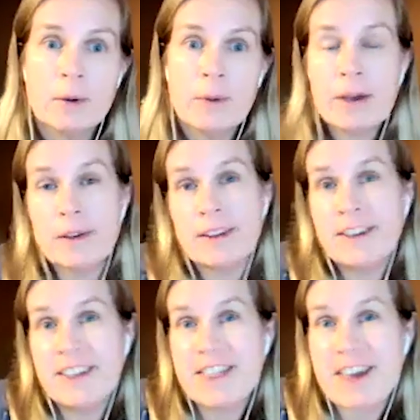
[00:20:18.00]
well,
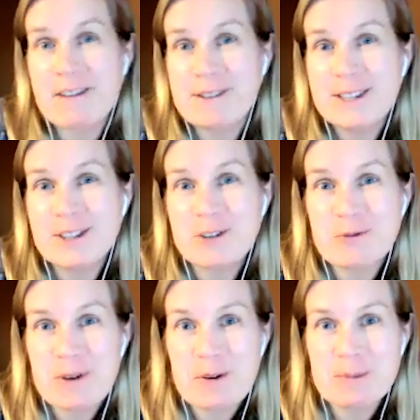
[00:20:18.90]
that was
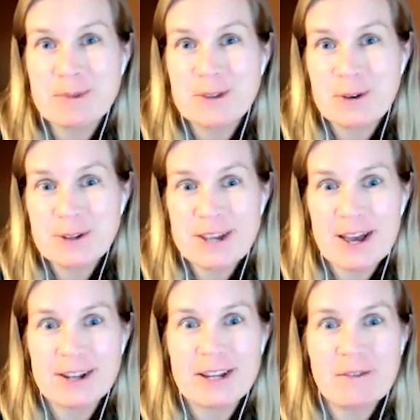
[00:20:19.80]
Jerome
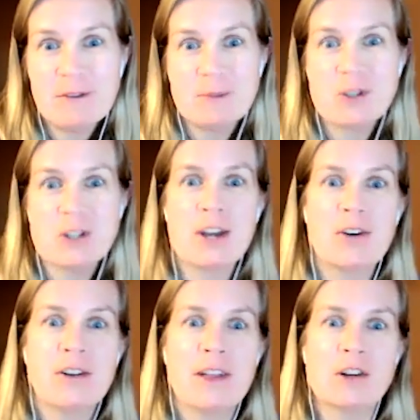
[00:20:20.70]
Soltani from Schneider
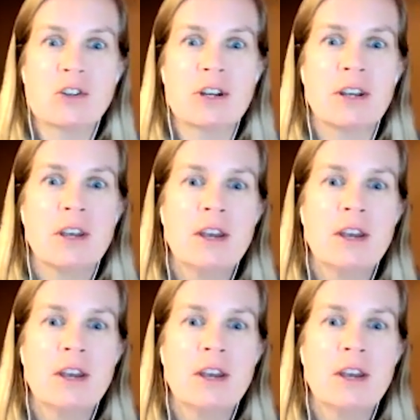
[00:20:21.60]
Electric